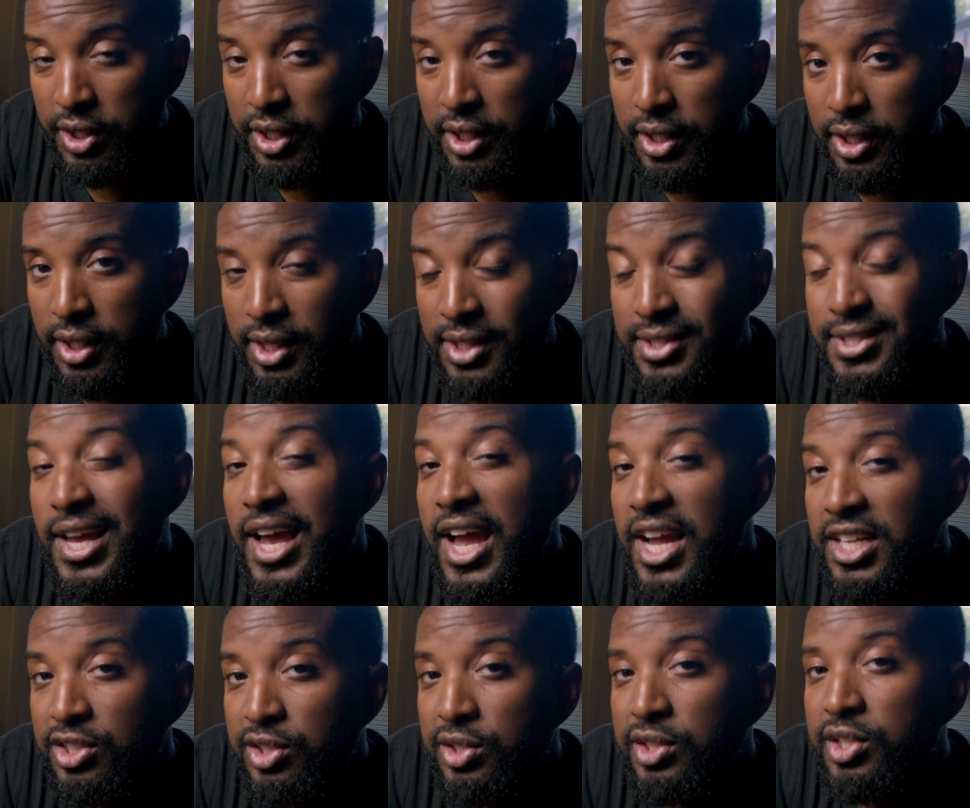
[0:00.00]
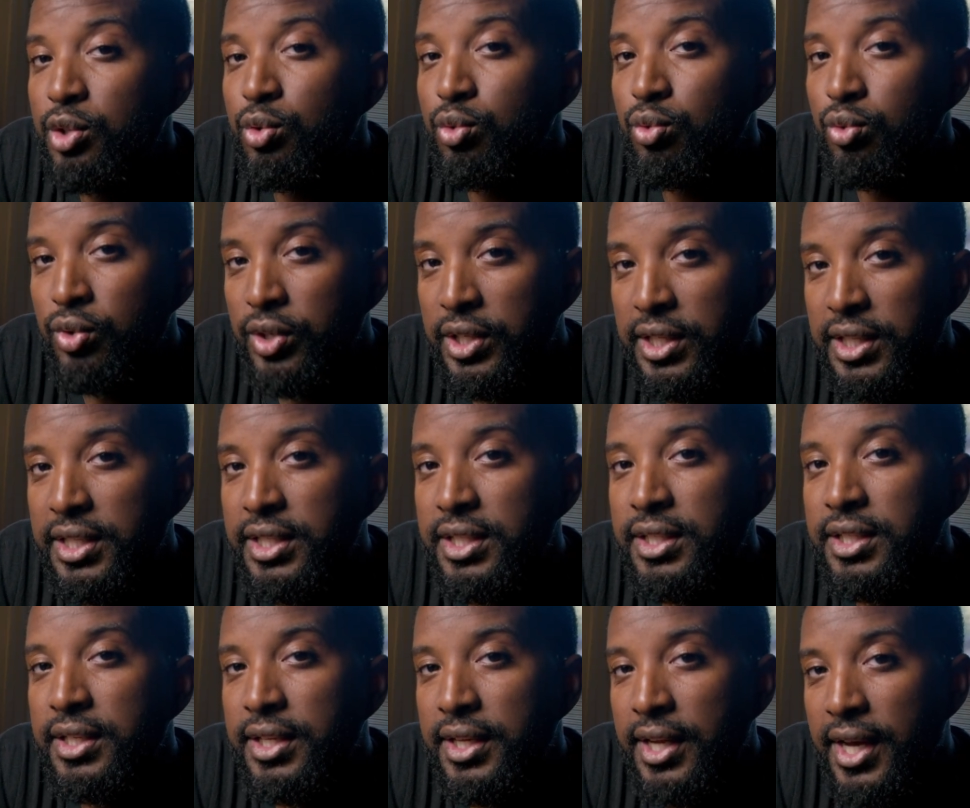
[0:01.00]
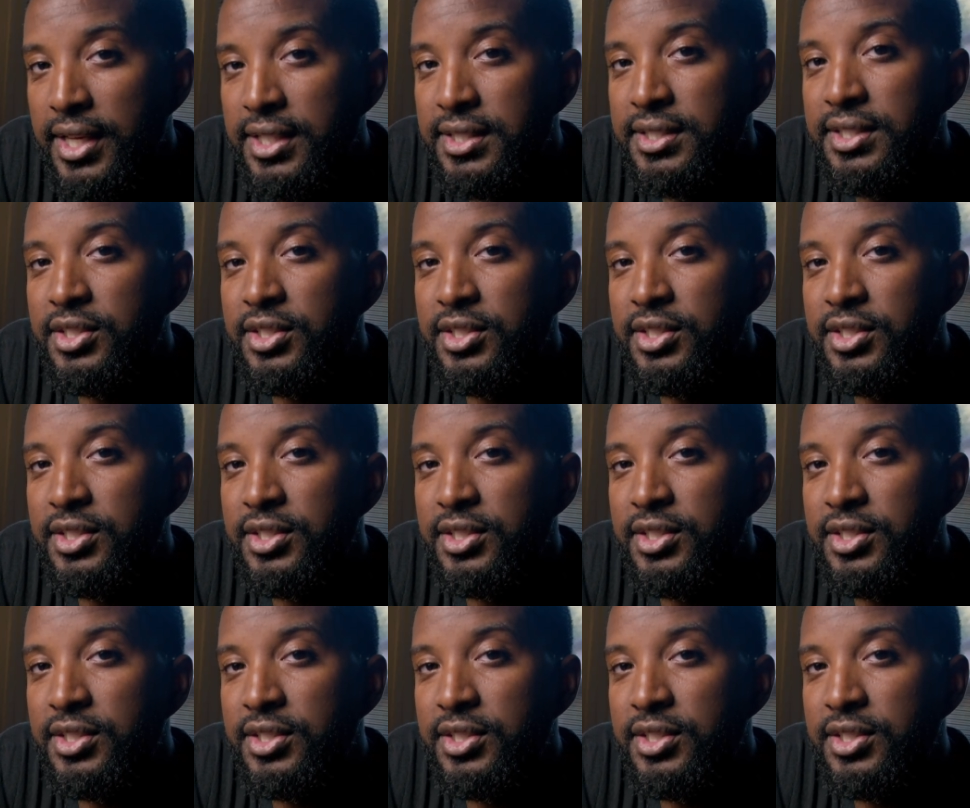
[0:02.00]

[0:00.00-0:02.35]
it, it's actually a really nice